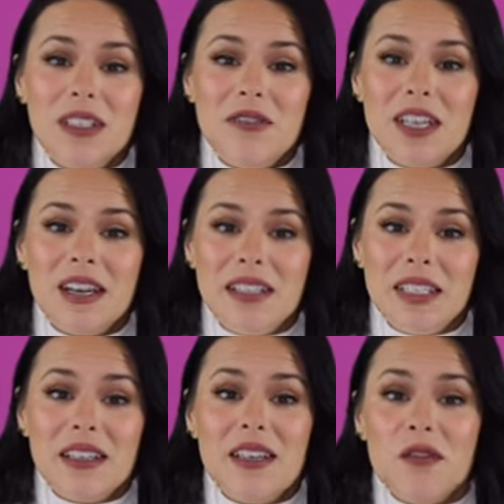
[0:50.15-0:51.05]
leave the
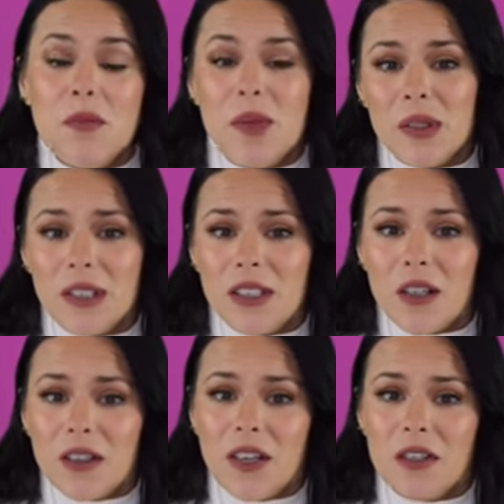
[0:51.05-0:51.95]
idea of a
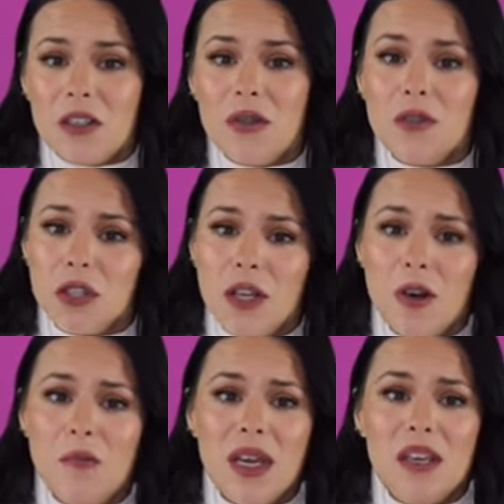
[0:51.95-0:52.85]
billion-dollar cartoon
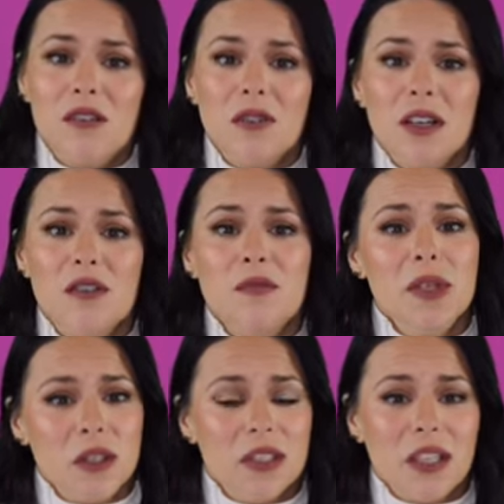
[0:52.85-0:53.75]
show making fun of
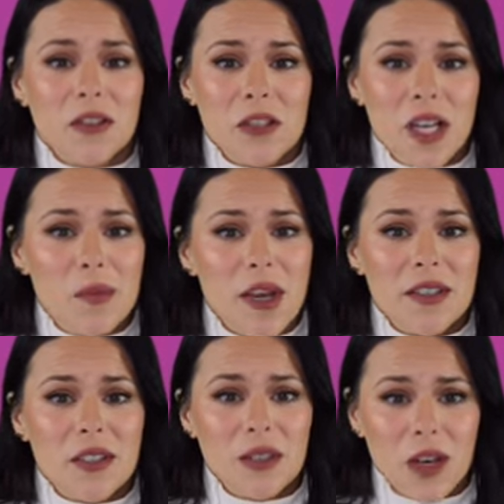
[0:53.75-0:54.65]
million-dollar
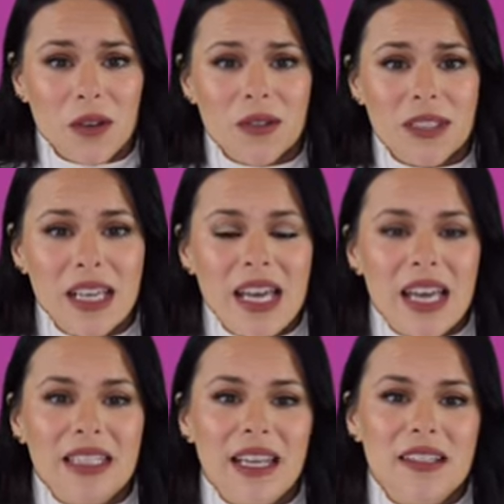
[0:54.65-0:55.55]
JPEGs alone.
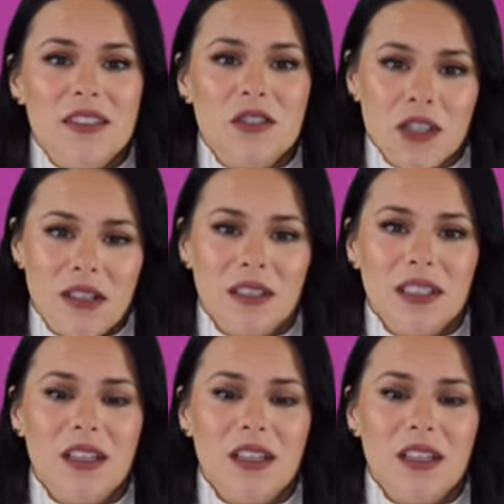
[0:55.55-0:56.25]
And like Degenerate